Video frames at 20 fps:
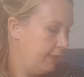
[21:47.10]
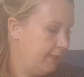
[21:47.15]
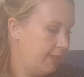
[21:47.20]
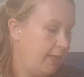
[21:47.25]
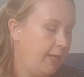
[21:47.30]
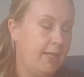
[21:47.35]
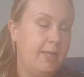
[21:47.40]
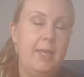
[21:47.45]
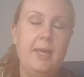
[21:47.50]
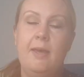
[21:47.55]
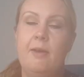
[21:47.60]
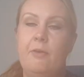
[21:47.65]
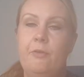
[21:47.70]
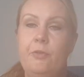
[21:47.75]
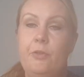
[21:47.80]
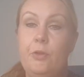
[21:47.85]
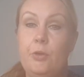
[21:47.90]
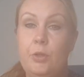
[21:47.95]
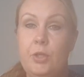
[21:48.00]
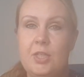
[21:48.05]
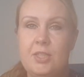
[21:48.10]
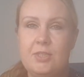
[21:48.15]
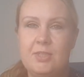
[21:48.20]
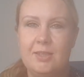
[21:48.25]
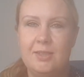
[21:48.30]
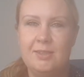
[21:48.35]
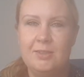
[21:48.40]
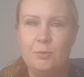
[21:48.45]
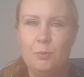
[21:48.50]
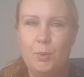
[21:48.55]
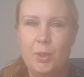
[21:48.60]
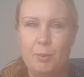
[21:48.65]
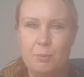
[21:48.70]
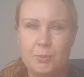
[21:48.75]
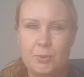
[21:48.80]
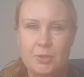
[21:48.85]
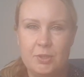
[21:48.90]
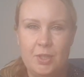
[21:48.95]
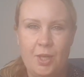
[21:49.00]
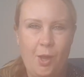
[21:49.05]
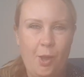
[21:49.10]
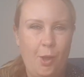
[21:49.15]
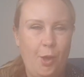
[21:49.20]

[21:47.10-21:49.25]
and I have 36 whips,